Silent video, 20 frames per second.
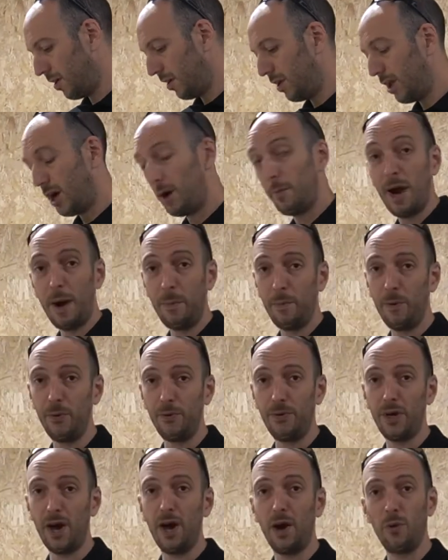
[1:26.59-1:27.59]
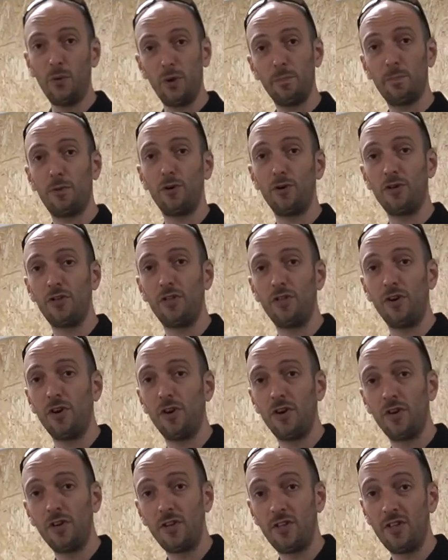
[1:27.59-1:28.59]
Now I'm happy with that, I want to push
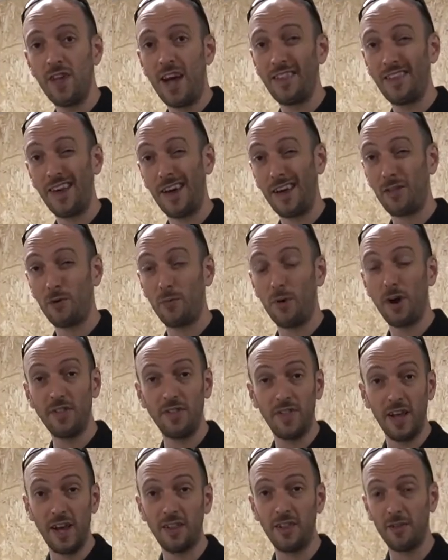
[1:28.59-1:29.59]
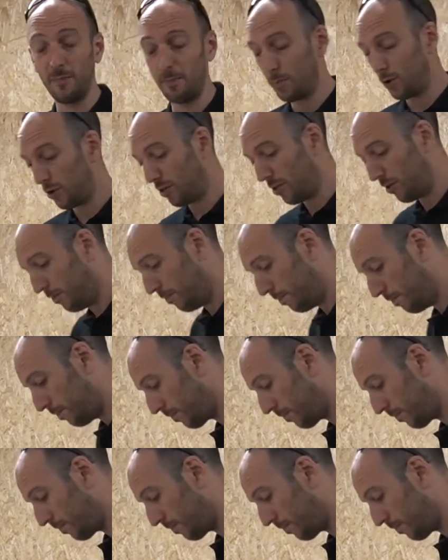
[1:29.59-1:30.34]
the Set XY Datum button.